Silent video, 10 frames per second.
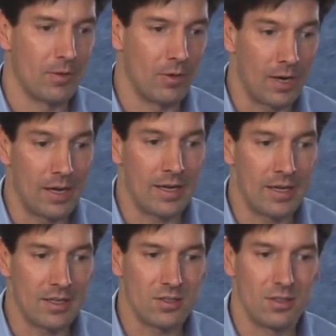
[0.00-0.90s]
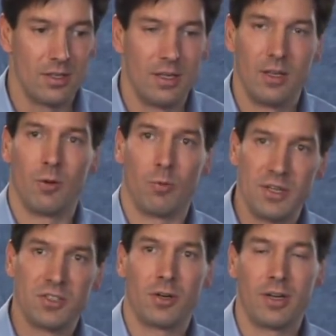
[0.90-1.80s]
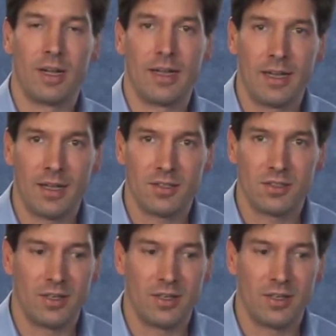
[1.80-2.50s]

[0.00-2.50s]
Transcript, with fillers: or IIS, restarted IIS,